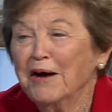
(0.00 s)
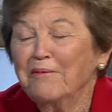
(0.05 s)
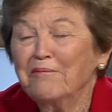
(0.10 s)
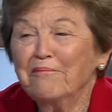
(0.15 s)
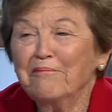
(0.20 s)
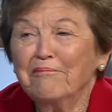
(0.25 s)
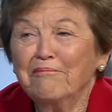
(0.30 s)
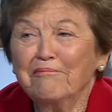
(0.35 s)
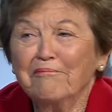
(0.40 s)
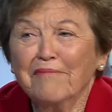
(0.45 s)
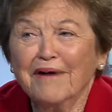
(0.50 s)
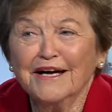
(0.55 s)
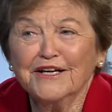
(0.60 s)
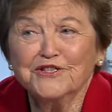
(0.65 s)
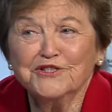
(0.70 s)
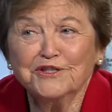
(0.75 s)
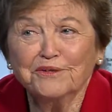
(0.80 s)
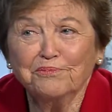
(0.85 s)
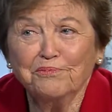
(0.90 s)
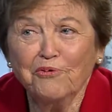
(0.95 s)
my
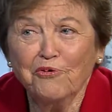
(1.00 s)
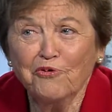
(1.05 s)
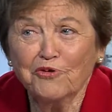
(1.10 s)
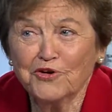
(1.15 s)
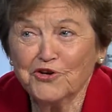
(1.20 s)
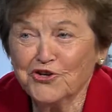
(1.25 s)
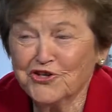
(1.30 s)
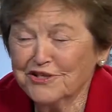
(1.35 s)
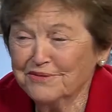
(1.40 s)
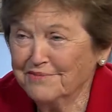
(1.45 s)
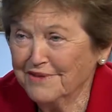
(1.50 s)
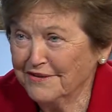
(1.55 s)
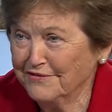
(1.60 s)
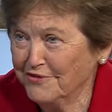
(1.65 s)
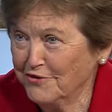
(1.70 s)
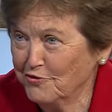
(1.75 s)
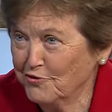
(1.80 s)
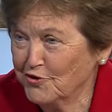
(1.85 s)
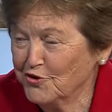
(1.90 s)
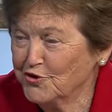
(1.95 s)
supporters and my
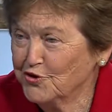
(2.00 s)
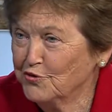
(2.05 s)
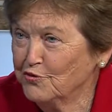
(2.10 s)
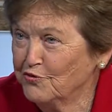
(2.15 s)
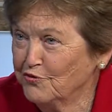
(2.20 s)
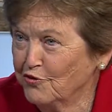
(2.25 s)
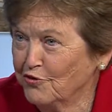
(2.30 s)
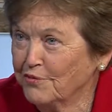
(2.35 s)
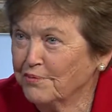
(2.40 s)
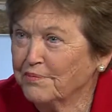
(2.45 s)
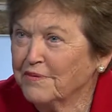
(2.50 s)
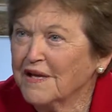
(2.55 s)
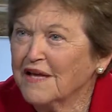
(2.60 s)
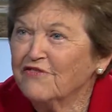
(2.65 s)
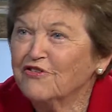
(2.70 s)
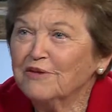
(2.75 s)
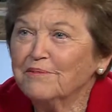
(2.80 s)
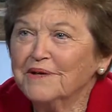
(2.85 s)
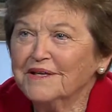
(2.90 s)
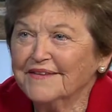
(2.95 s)
voters for
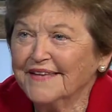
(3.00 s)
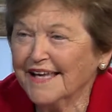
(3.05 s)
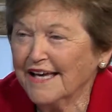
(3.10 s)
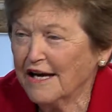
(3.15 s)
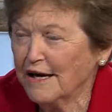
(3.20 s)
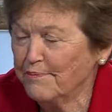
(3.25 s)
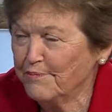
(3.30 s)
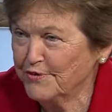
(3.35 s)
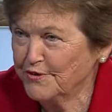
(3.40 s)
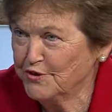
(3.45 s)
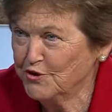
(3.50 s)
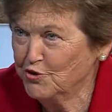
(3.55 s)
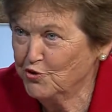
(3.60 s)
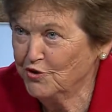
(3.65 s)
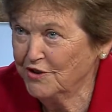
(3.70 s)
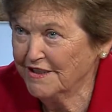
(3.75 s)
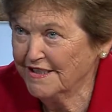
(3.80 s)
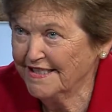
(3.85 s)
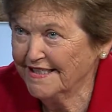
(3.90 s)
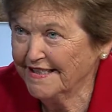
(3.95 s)
giving me the
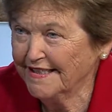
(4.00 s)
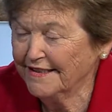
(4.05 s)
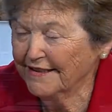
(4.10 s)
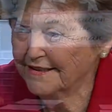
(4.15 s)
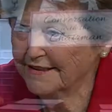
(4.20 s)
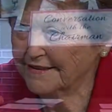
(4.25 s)
opportunity.